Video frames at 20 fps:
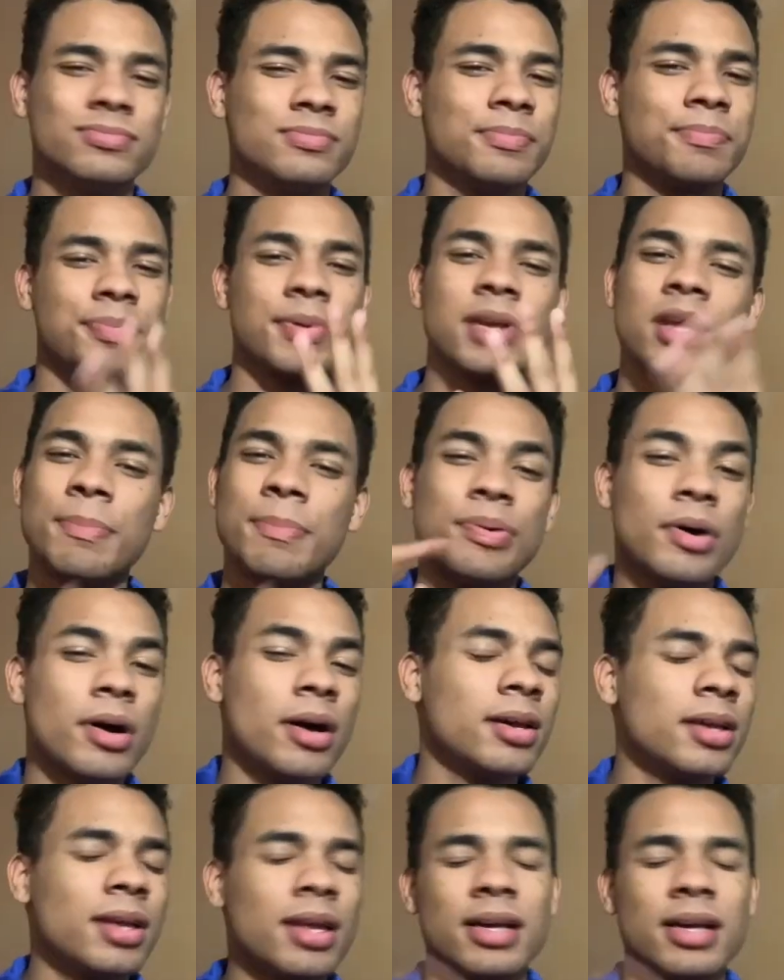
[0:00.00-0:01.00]
being a
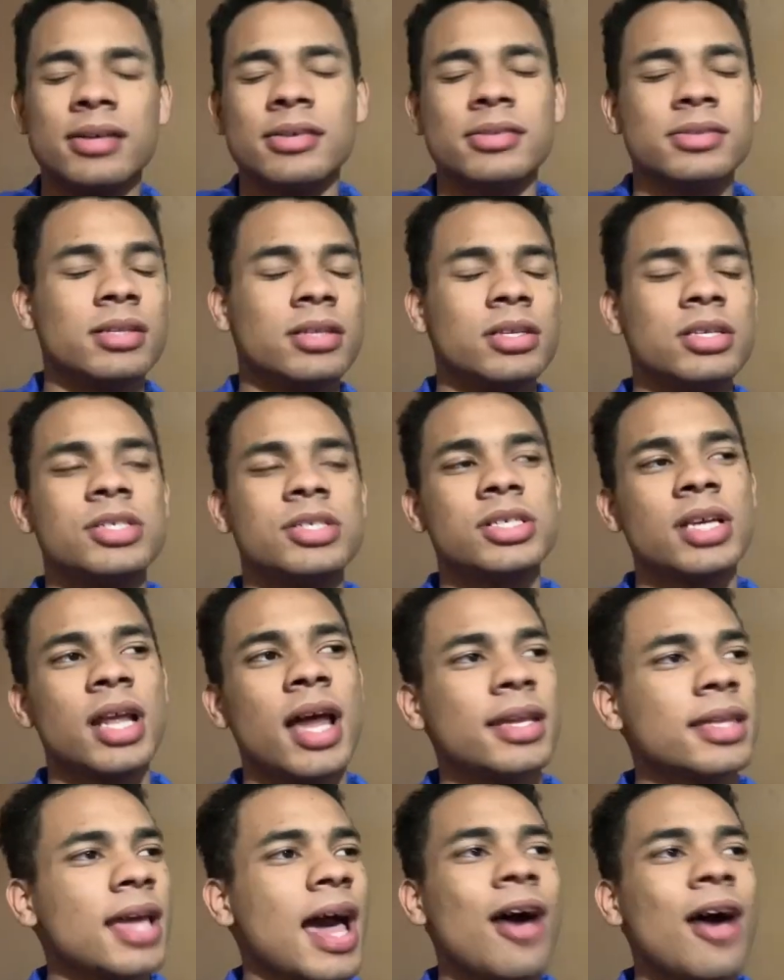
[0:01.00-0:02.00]
part, little shit
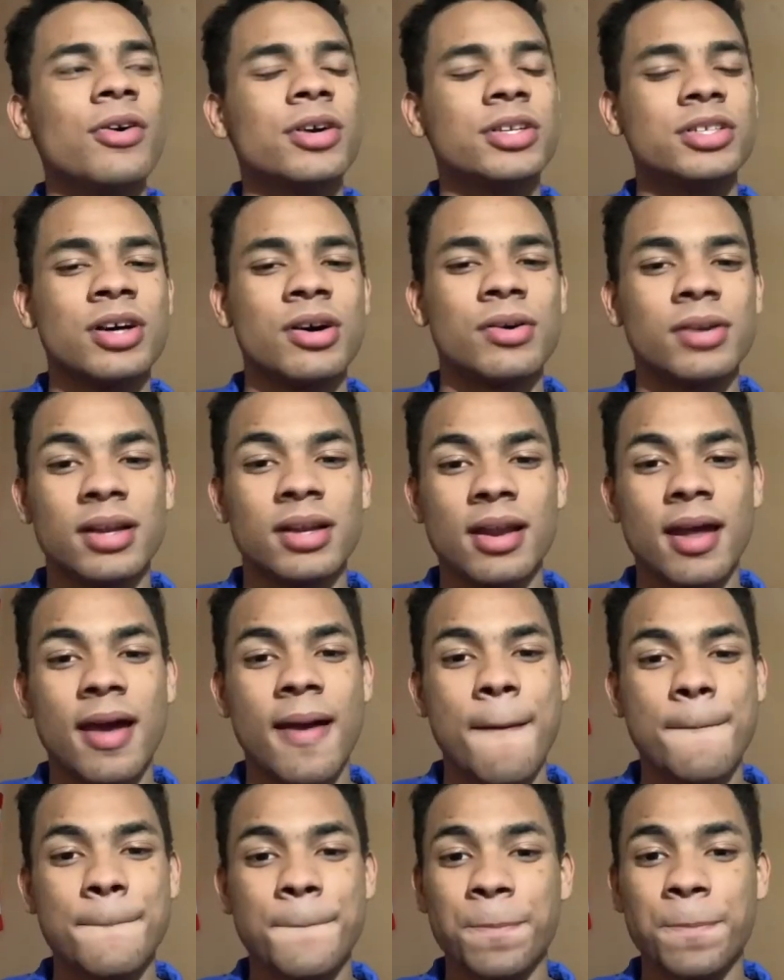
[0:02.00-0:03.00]
like that. I don't condone none of
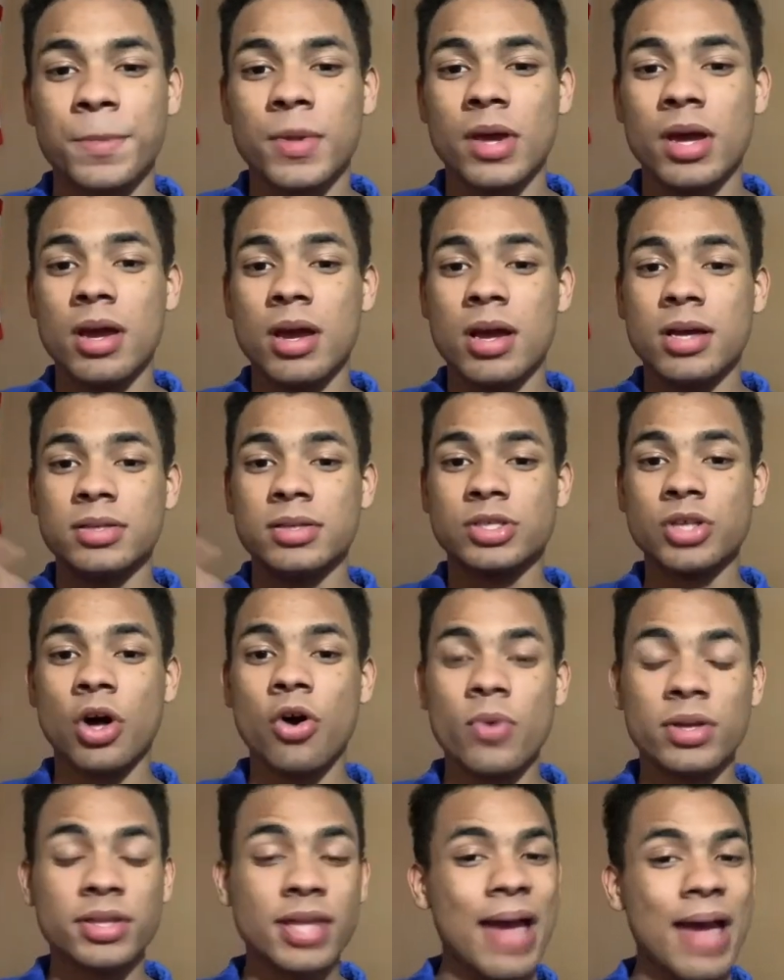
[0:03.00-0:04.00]
that. So
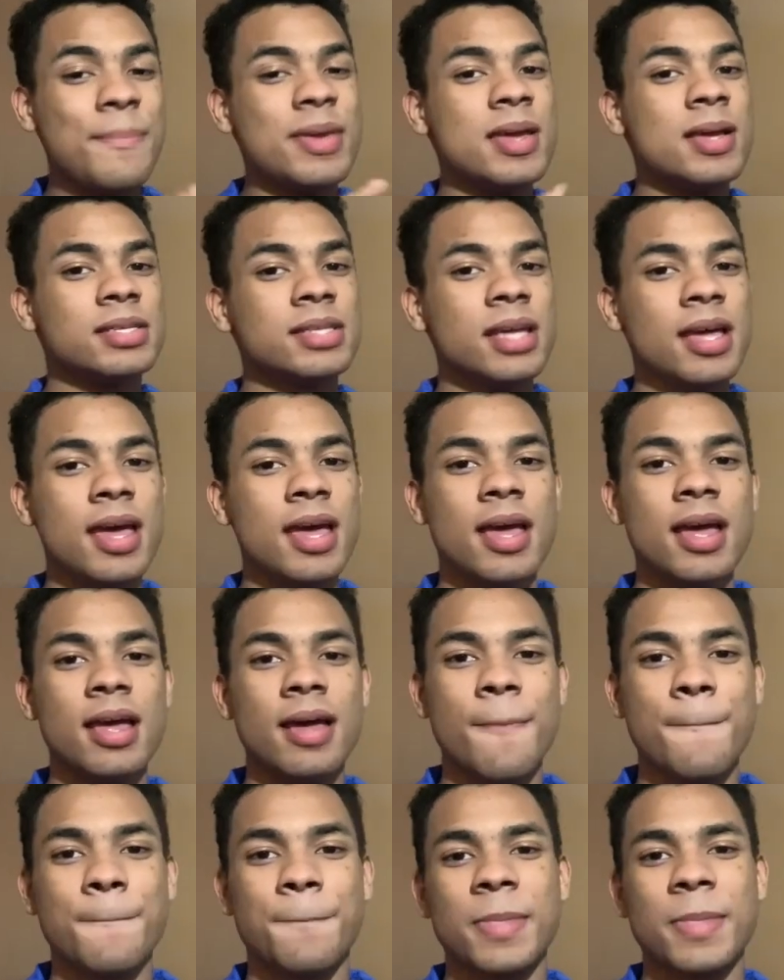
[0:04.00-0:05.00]
with that being
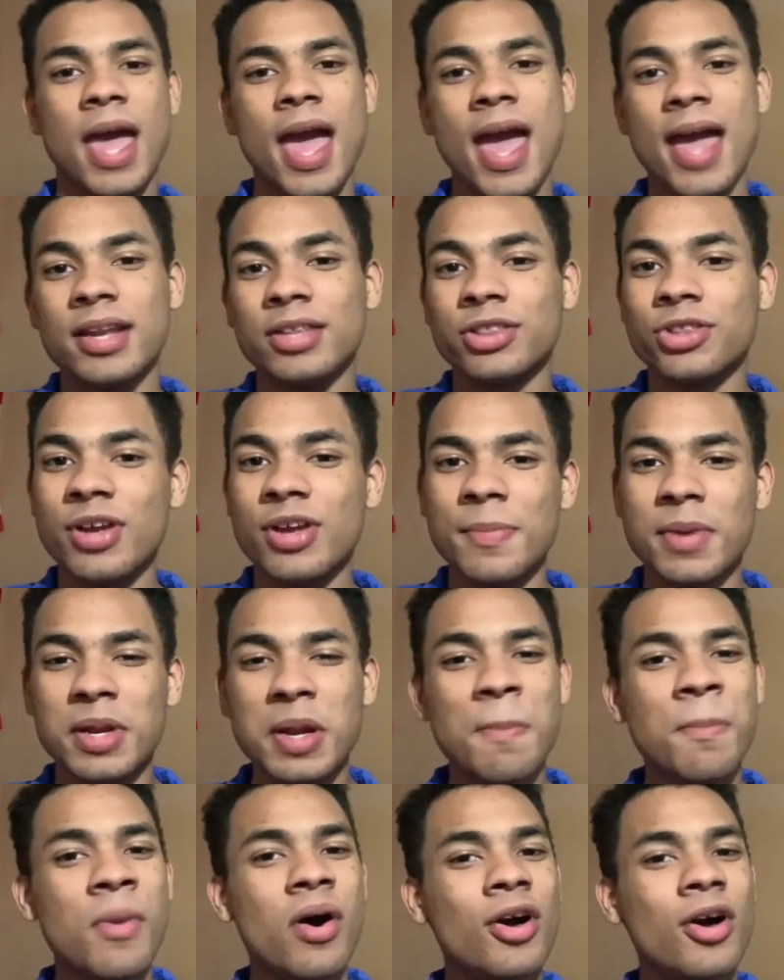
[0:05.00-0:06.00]
said, at the
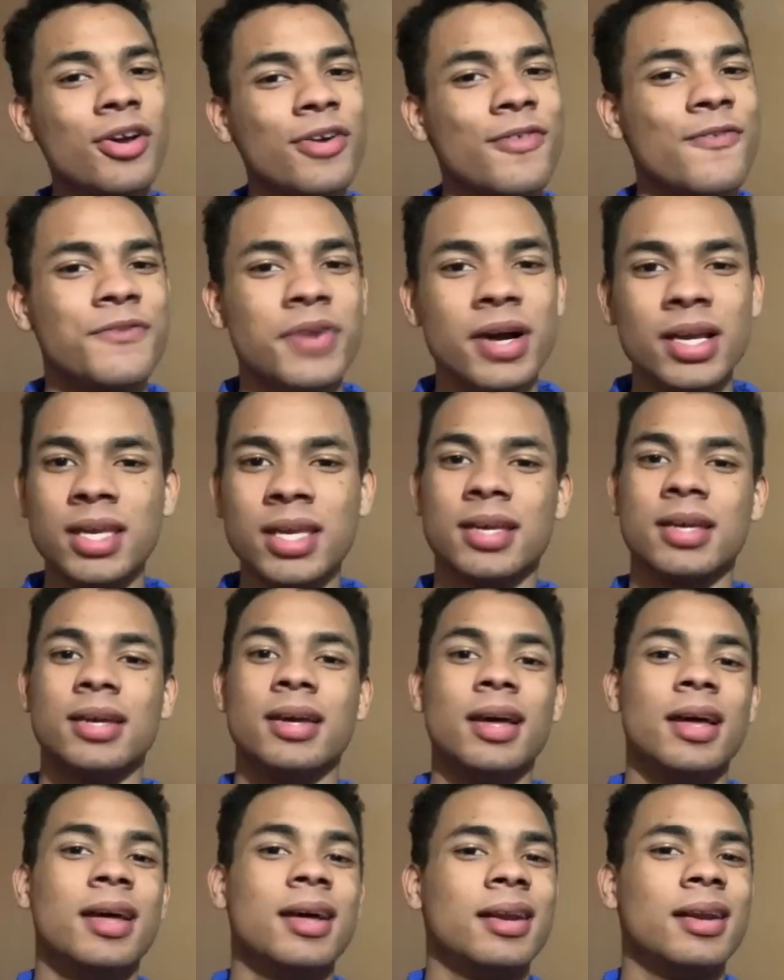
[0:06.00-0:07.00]
3-minute mark, fuck it,
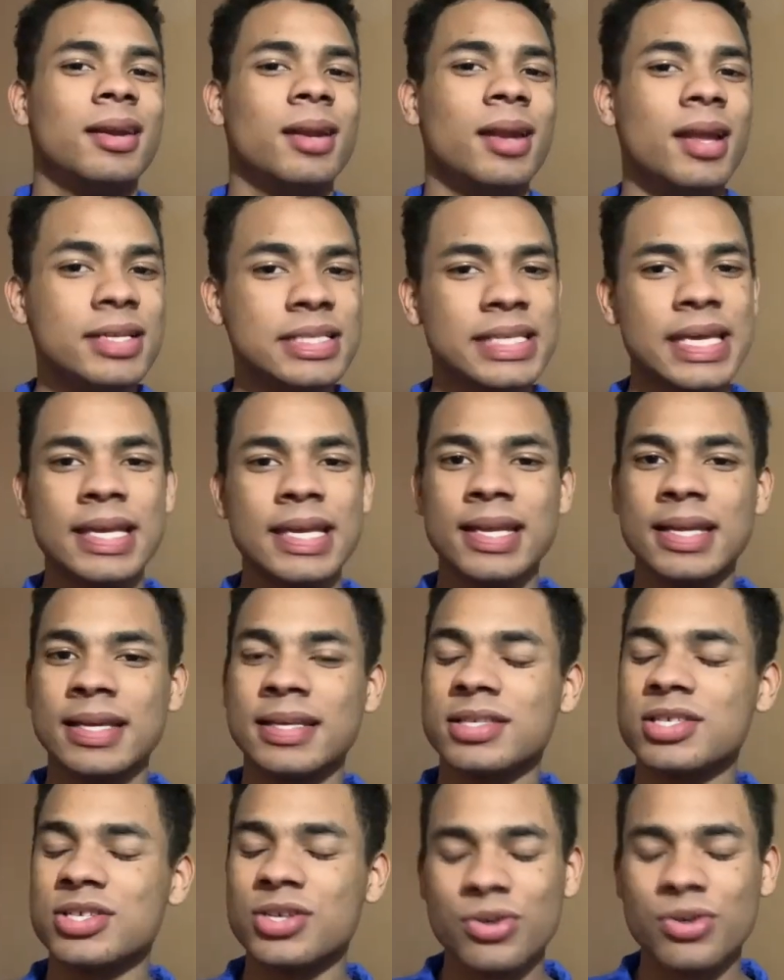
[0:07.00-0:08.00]
let's get
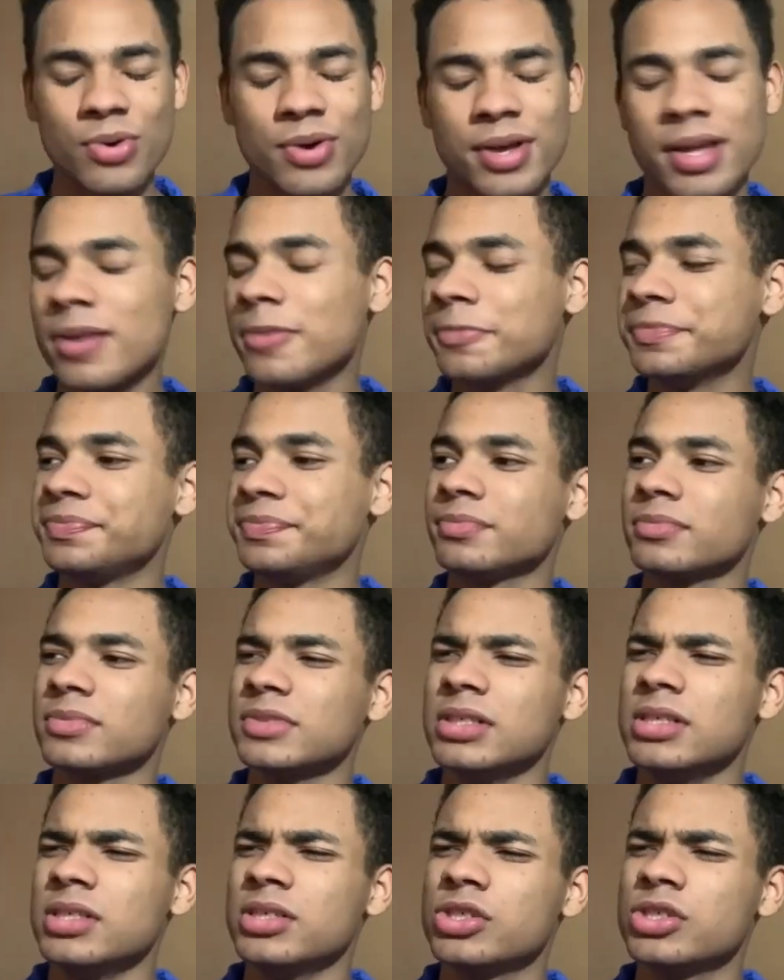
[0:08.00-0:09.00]
into it.
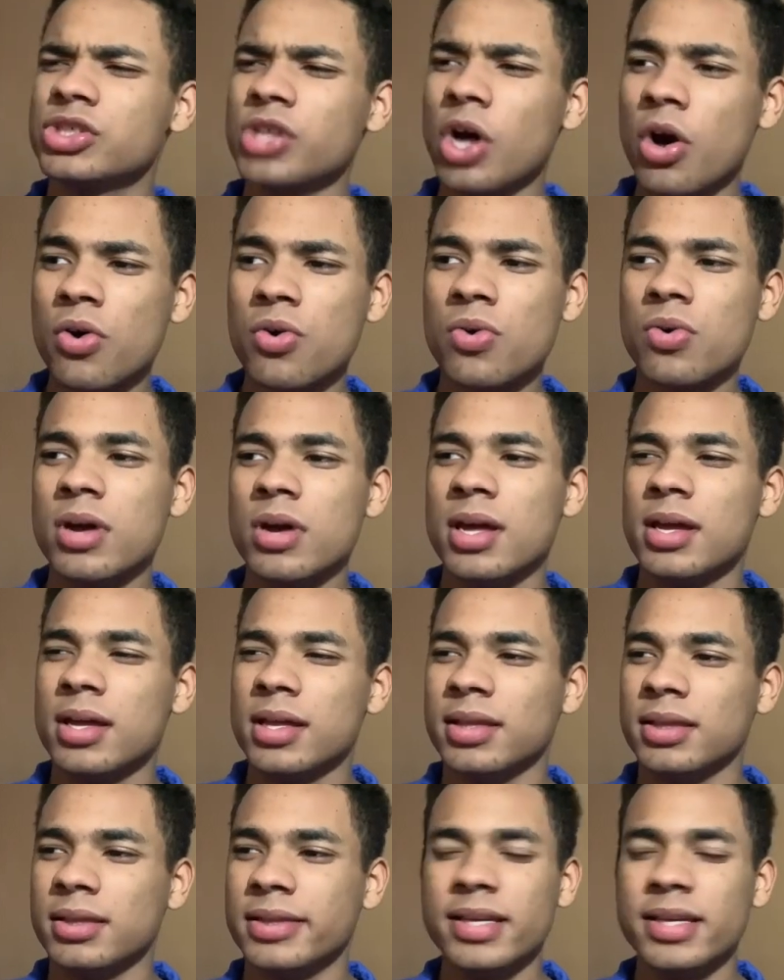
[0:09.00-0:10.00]
So
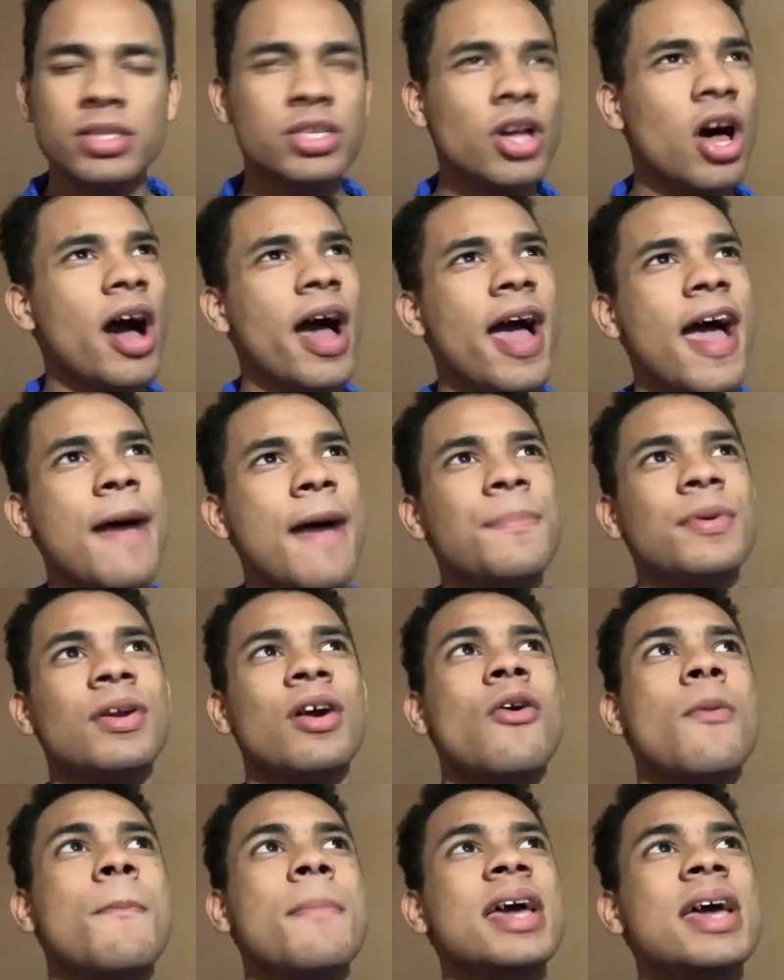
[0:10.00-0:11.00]
this all happened
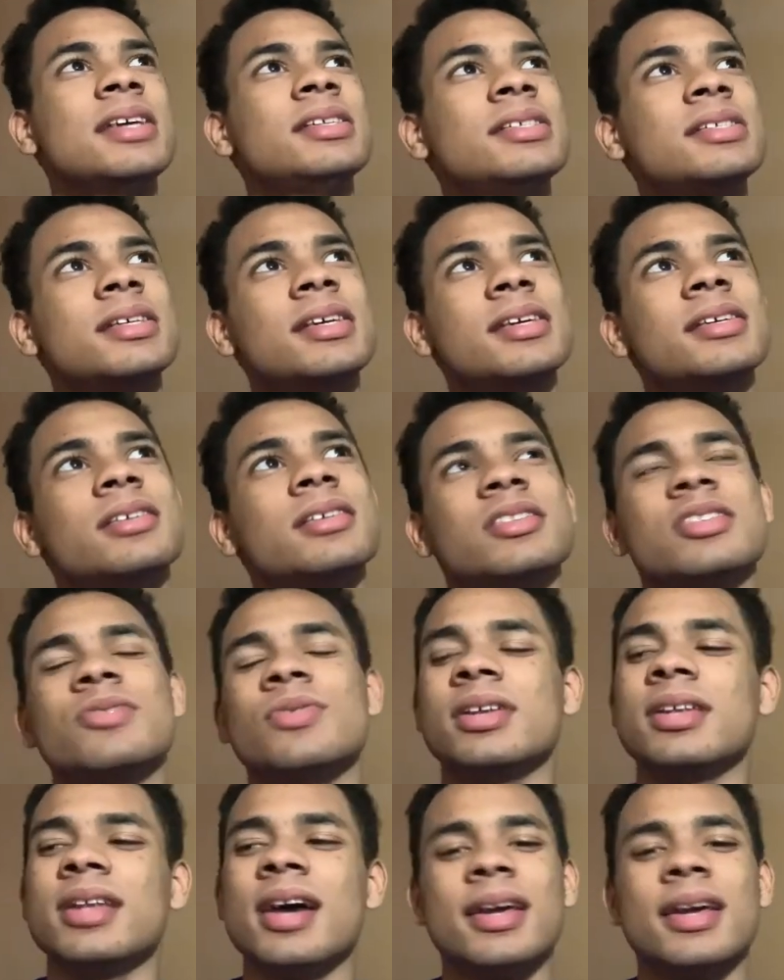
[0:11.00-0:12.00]
on May 6th of
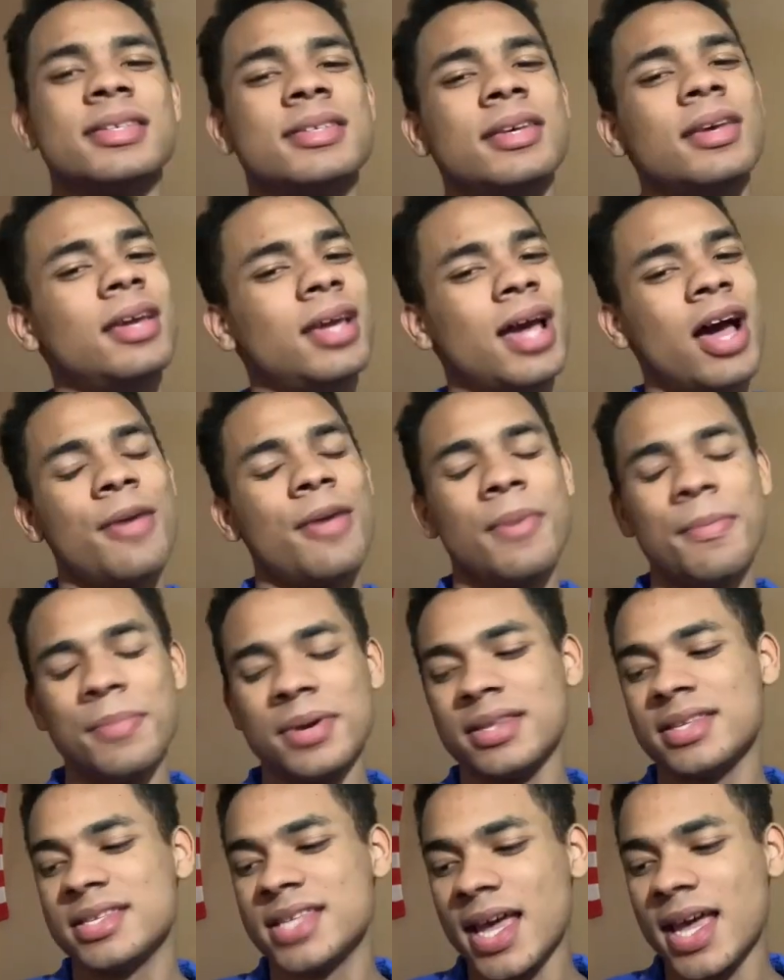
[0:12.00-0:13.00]
2019. I remember
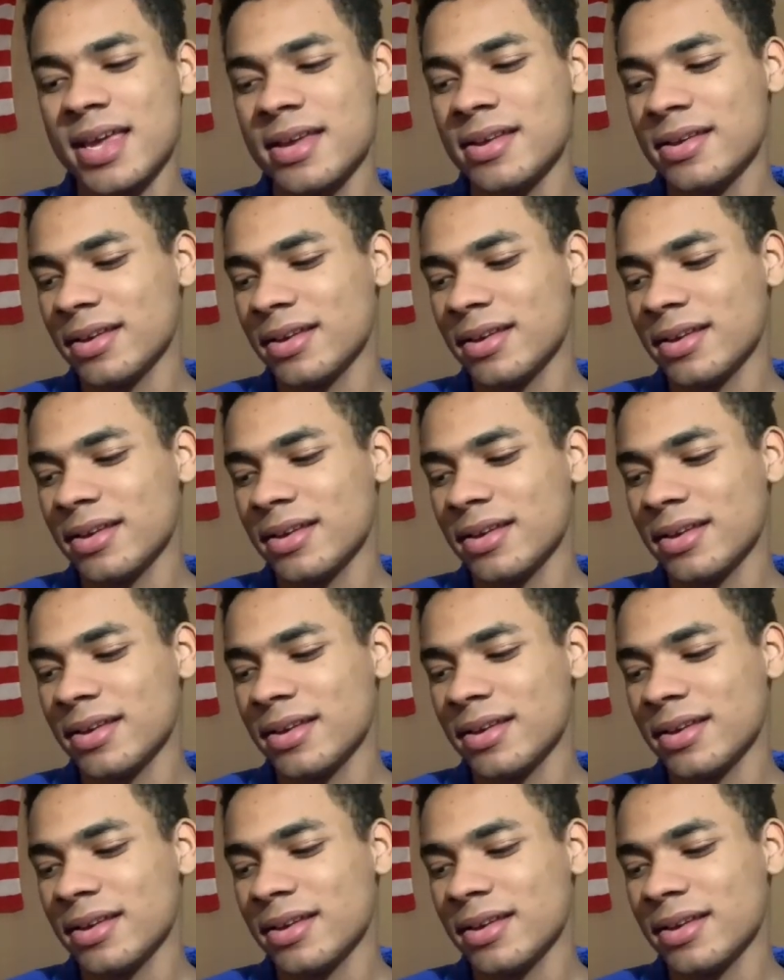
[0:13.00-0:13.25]
the date